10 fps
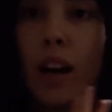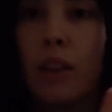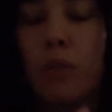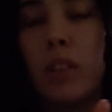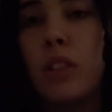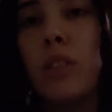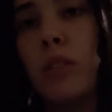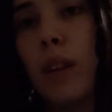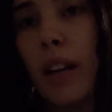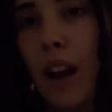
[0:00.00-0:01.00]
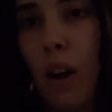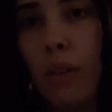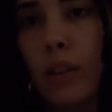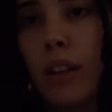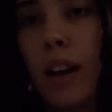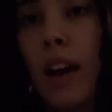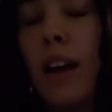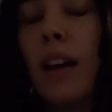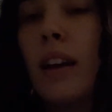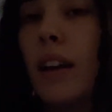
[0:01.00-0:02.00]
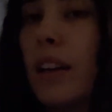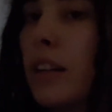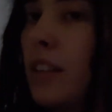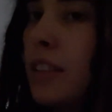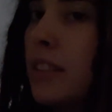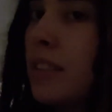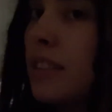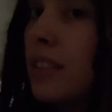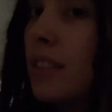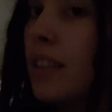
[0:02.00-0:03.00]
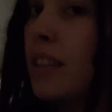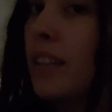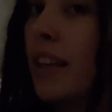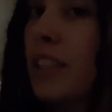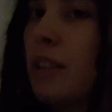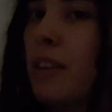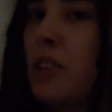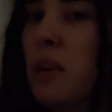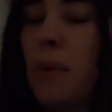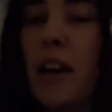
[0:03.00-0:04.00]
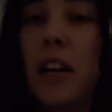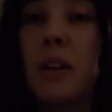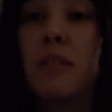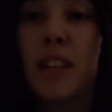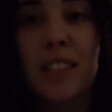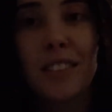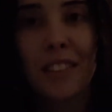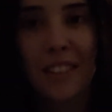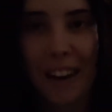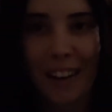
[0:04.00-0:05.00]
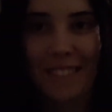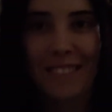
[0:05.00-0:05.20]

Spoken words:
I don't want to do this right now. And then the next time I dreaded my hair was tonight.